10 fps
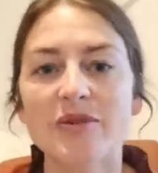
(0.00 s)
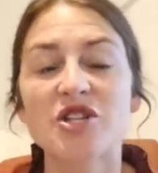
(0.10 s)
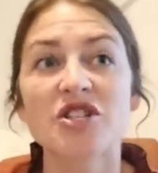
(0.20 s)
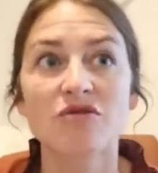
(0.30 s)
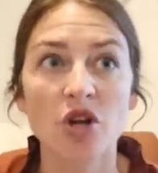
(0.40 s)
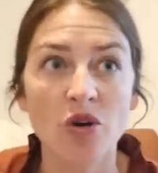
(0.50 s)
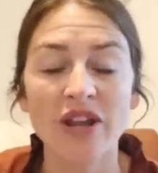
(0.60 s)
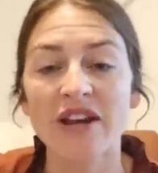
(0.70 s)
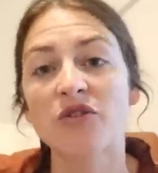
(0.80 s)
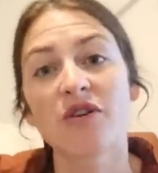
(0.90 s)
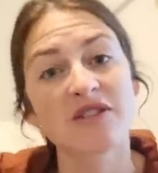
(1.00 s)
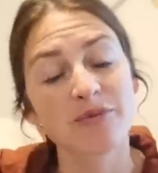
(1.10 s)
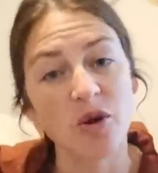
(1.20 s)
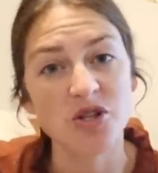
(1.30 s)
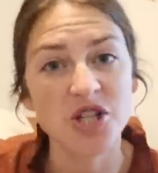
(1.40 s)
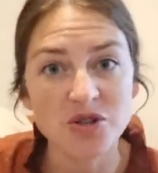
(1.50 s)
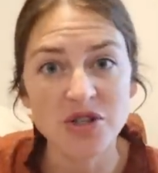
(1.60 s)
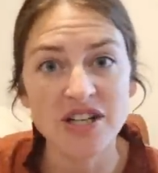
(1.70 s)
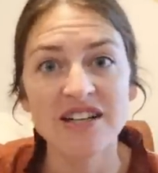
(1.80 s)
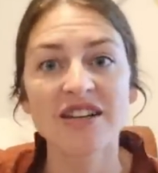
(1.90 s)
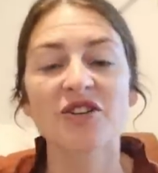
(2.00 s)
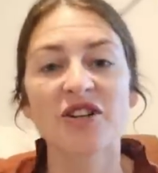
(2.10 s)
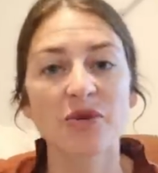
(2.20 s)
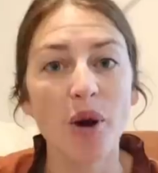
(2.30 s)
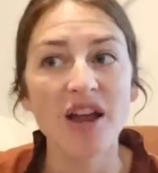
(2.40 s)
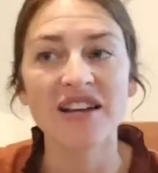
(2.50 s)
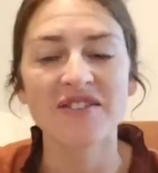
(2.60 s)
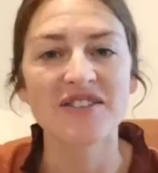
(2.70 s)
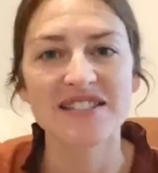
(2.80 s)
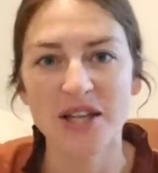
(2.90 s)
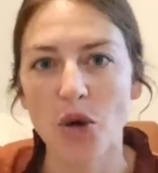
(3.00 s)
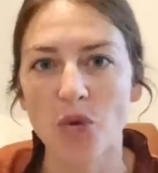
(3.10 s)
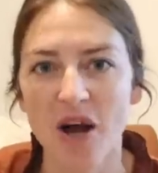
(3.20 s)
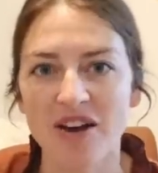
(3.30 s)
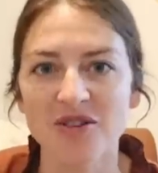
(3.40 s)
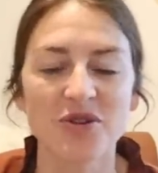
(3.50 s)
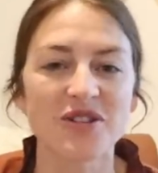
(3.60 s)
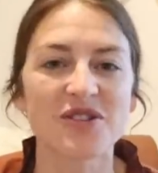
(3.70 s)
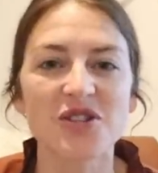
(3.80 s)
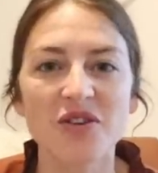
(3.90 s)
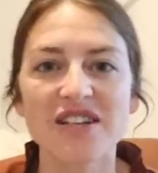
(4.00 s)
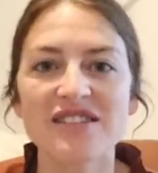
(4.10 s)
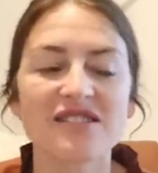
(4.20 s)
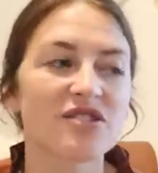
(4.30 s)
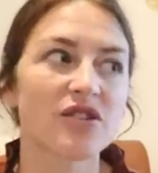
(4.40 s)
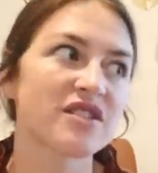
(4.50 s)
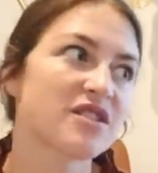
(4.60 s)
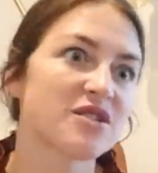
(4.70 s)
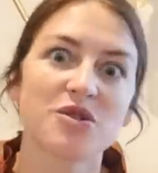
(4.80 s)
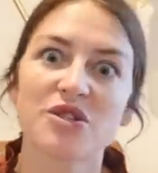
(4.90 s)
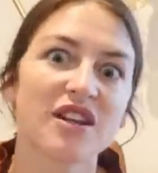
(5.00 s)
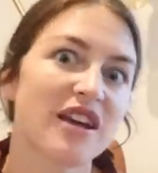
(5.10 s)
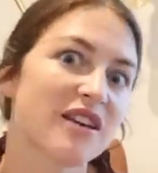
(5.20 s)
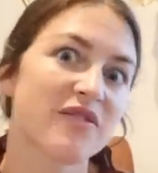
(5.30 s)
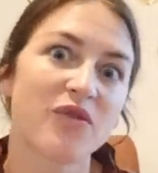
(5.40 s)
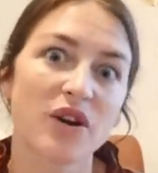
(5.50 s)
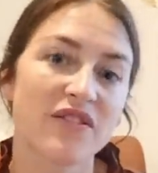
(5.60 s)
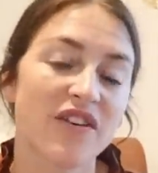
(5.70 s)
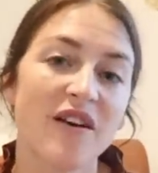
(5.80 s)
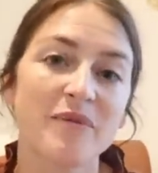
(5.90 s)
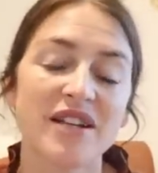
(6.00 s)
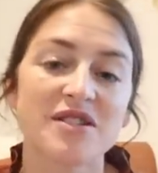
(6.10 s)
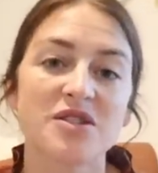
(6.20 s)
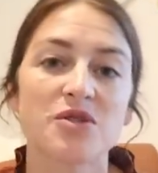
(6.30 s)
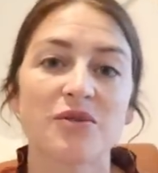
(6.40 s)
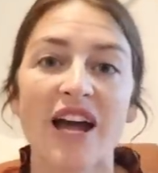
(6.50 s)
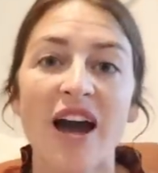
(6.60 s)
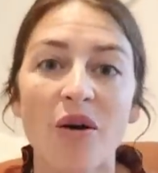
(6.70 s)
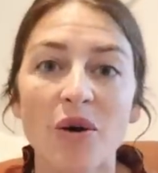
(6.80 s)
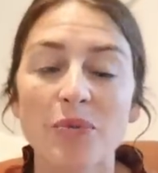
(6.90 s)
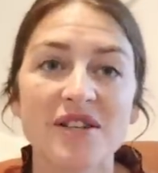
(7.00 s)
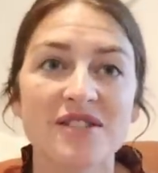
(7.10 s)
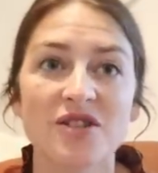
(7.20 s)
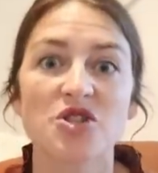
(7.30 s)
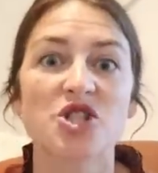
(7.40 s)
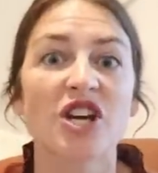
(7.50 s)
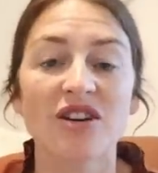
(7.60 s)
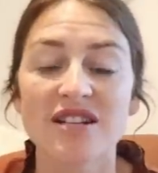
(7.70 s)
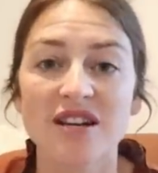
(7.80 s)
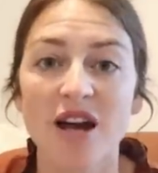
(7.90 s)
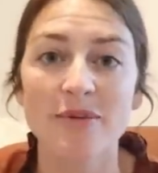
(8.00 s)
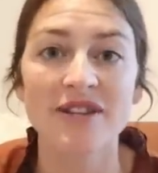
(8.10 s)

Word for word: Just know that if you have small children, they're probably gonna have to sit a while during the service. The service is usually like 45 minutes to an hour, plus there's sharing time